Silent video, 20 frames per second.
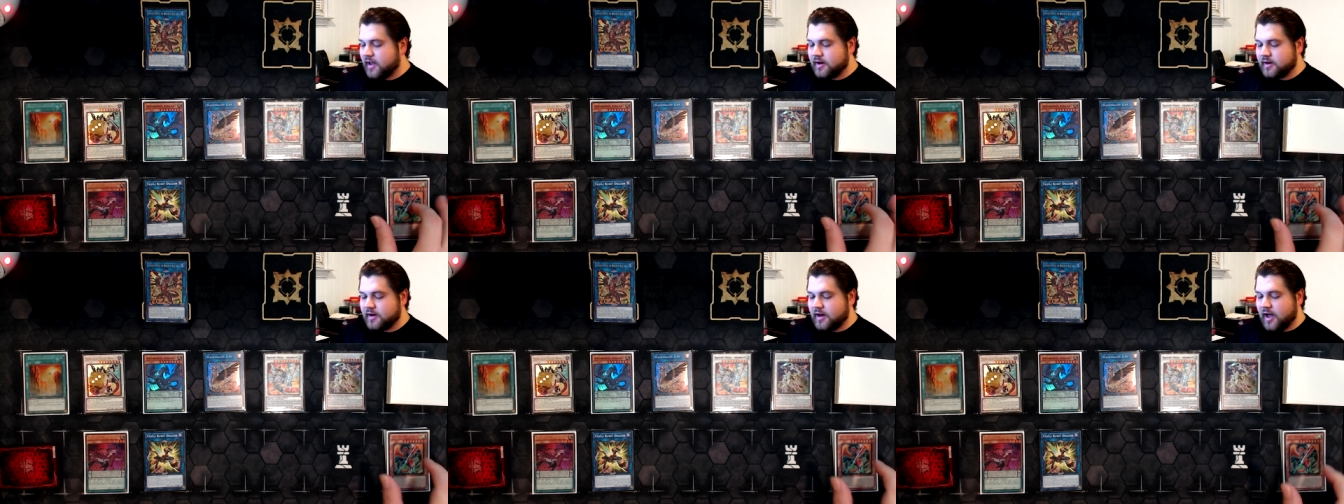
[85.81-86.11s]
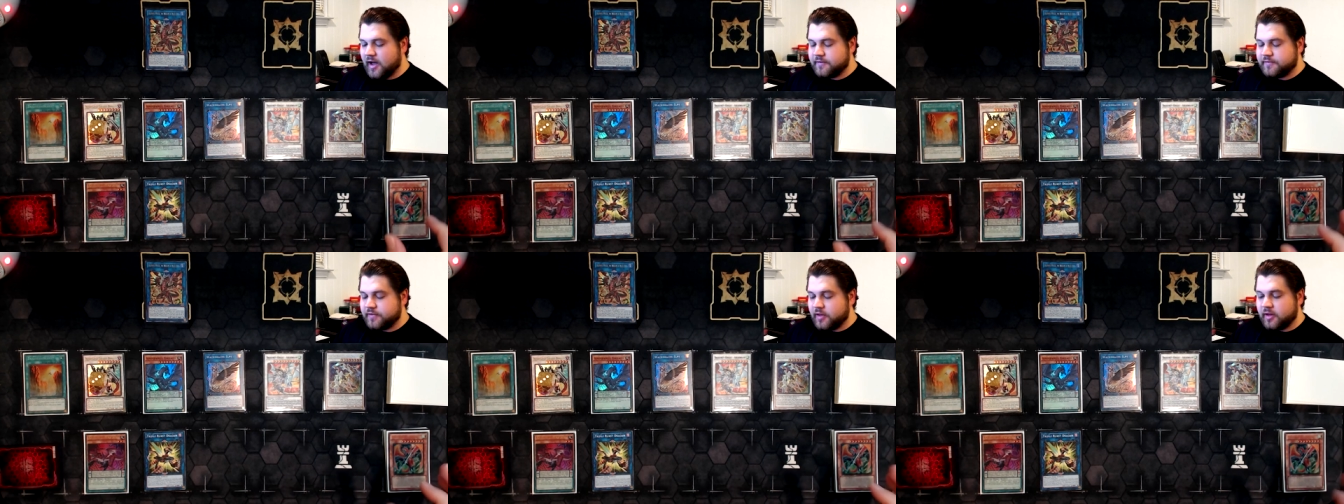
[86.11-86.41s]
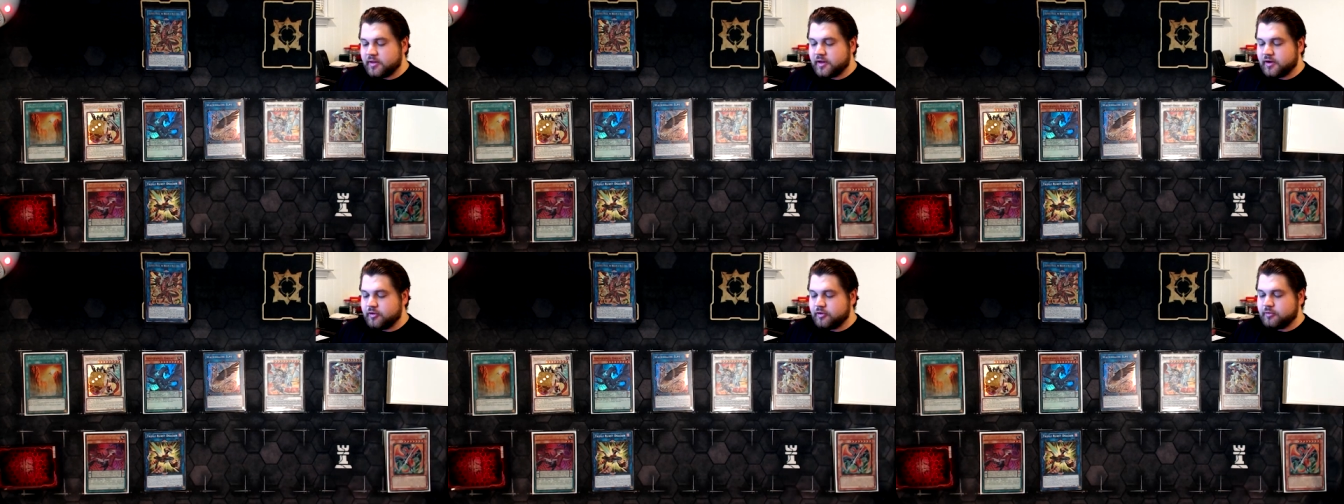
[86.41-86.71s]
and
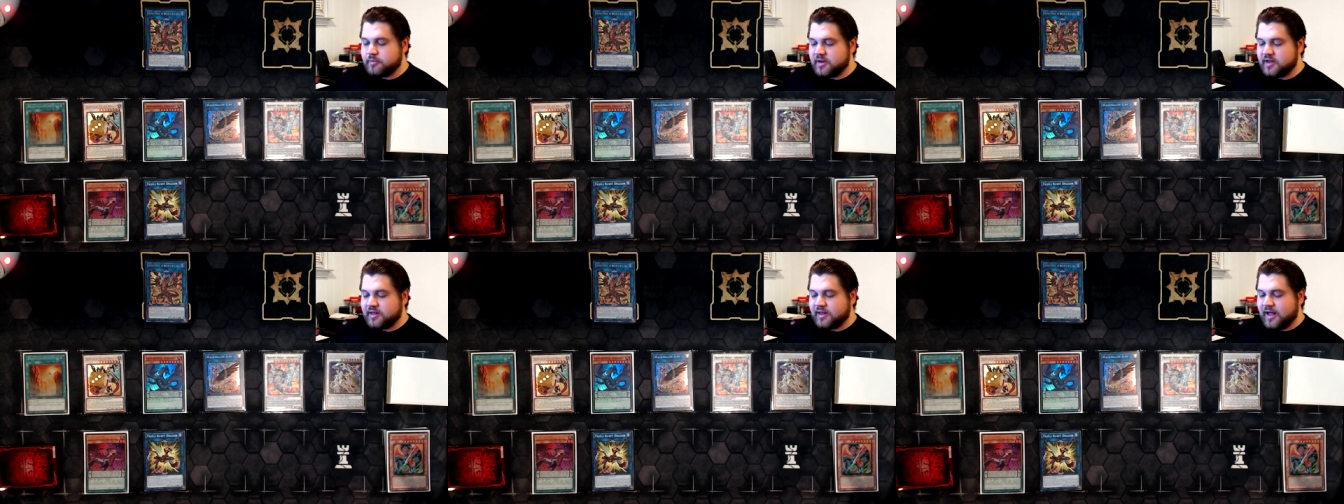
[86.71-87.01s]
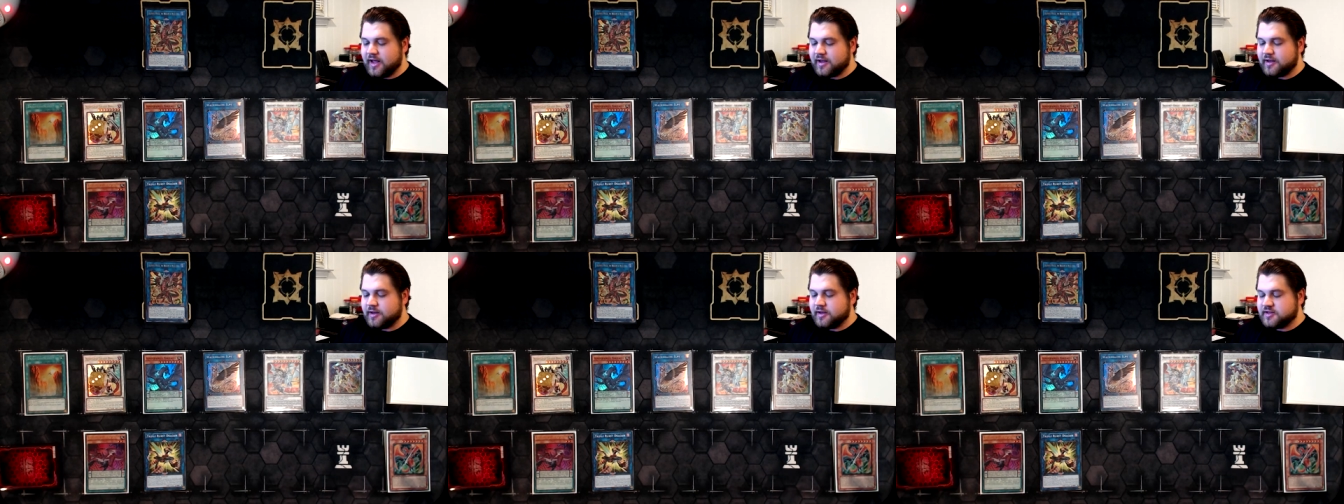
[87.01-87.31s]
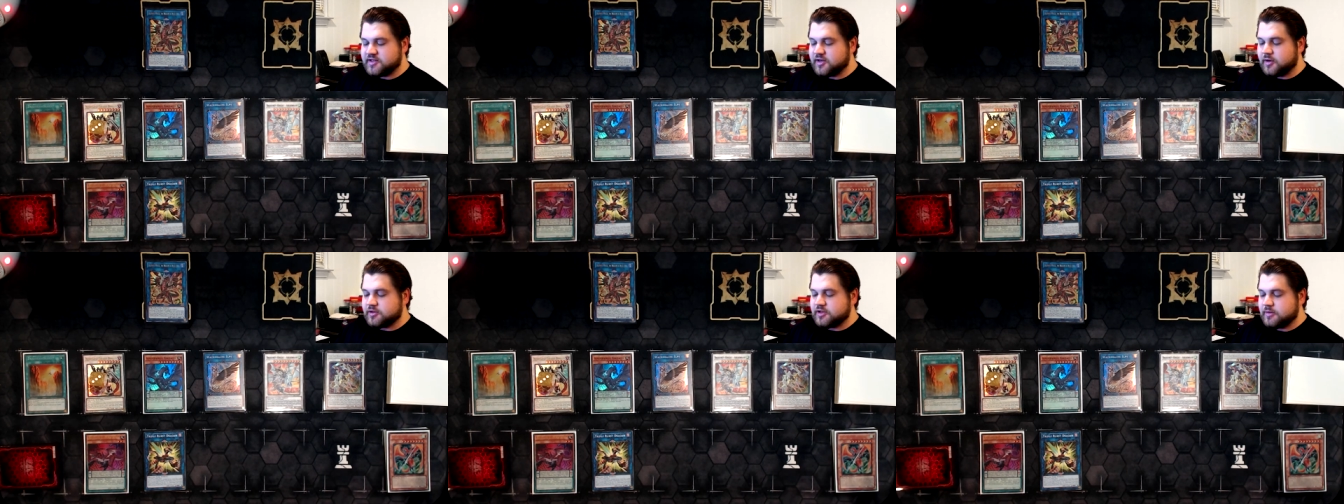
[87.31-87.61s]
I thought that it would be
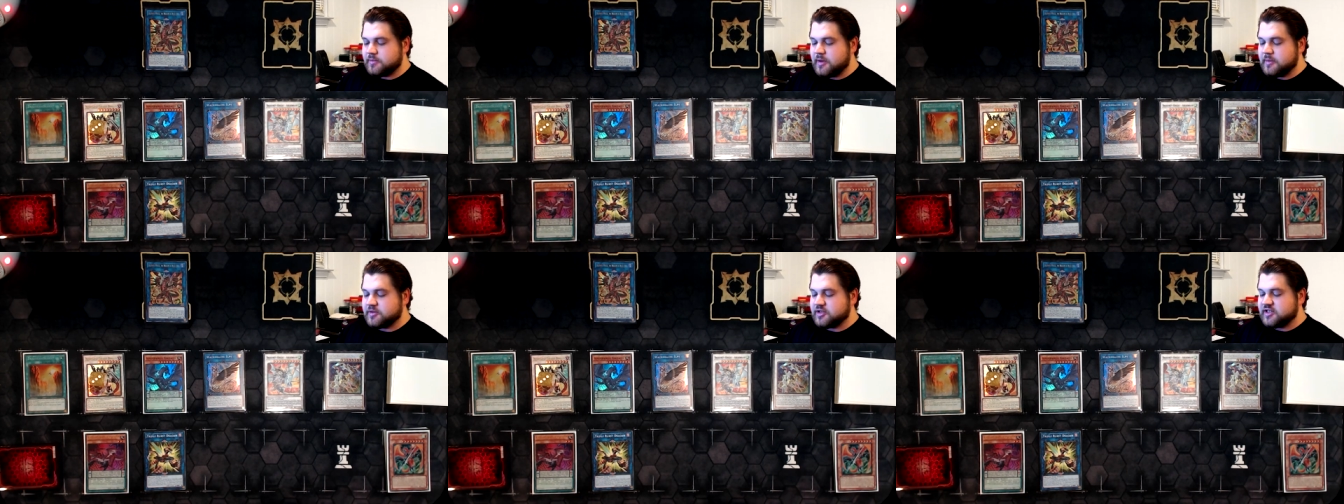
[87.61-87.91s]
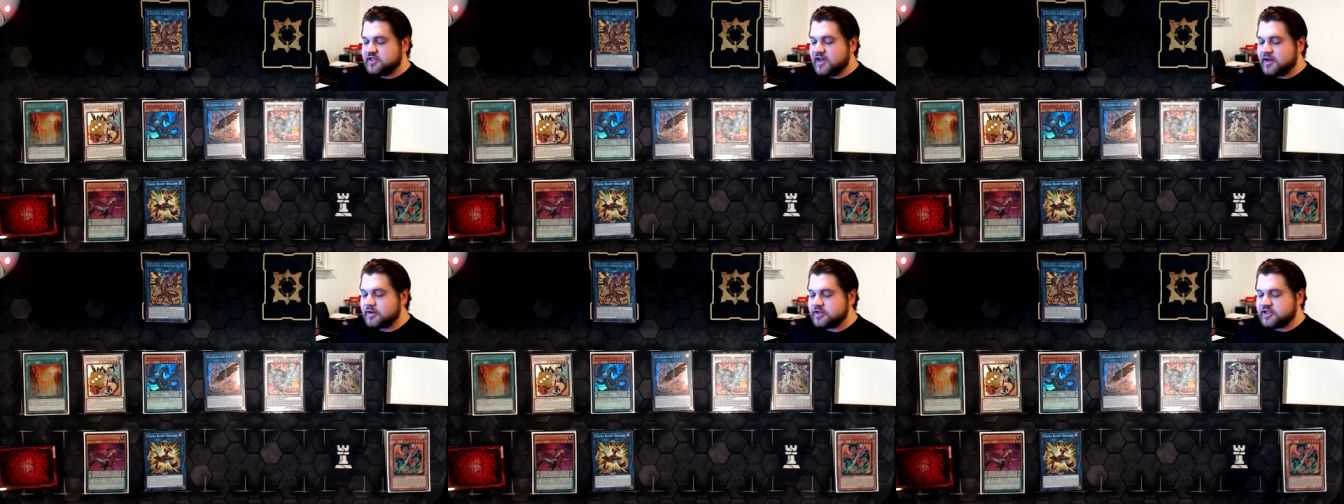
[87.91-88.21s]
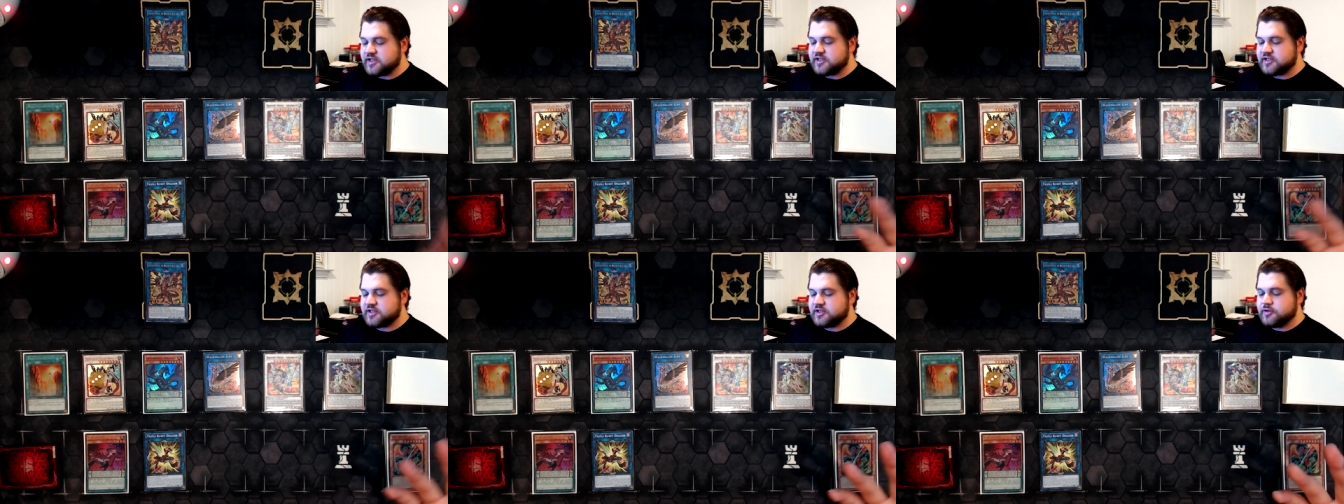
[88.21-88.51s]
like insulting people's
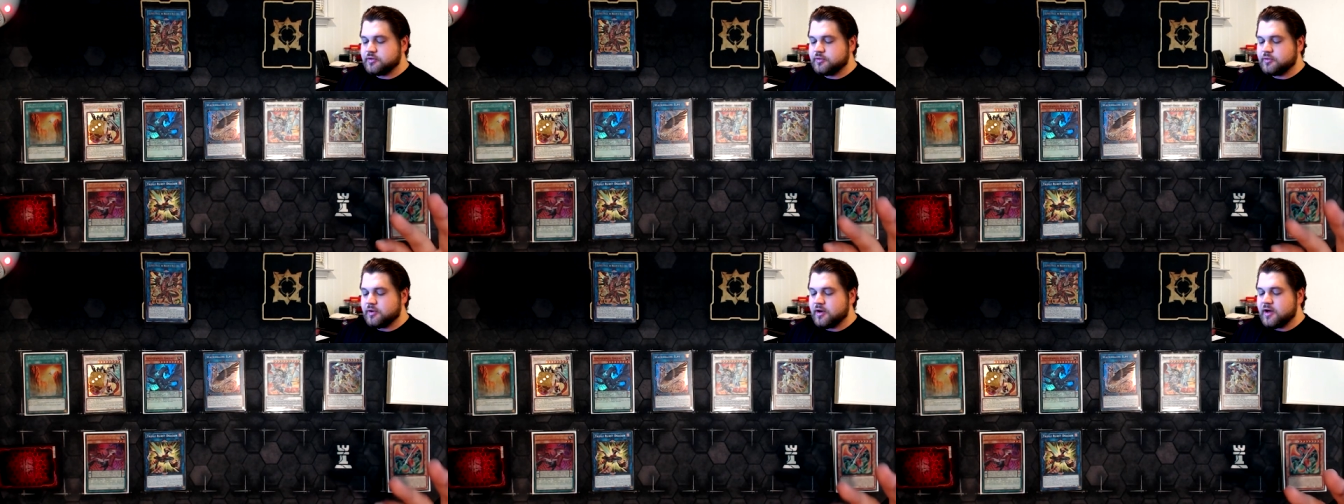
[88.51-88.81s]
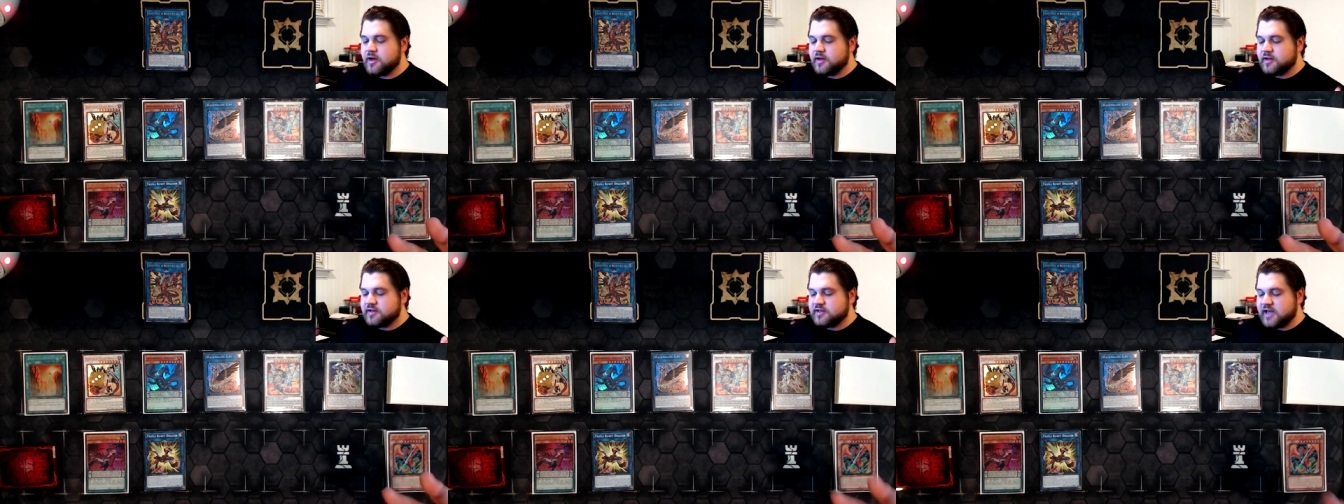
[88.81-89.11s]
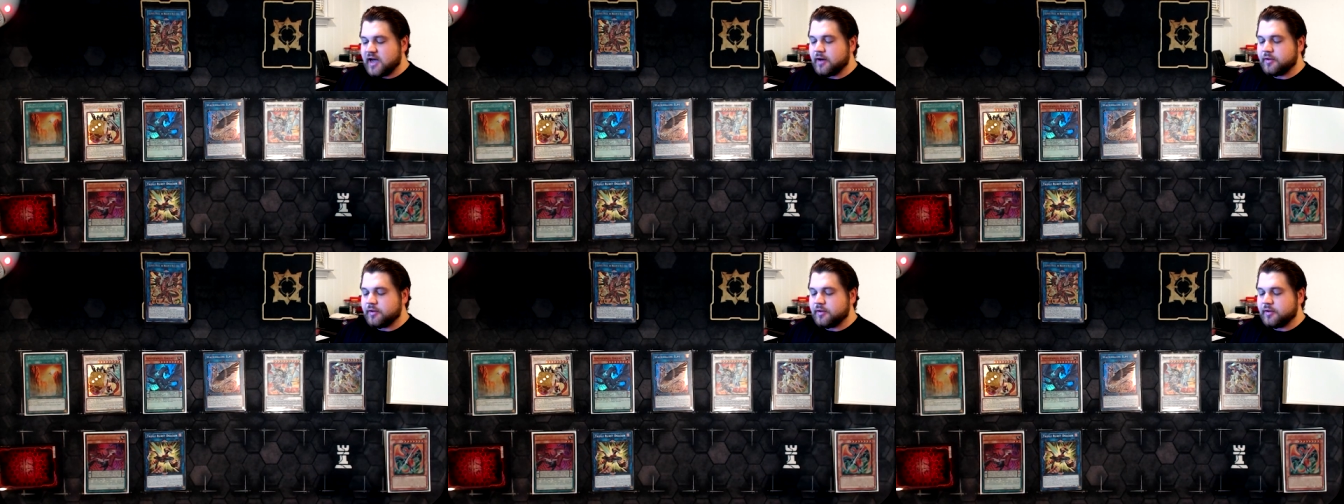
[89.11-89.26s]
intelligence to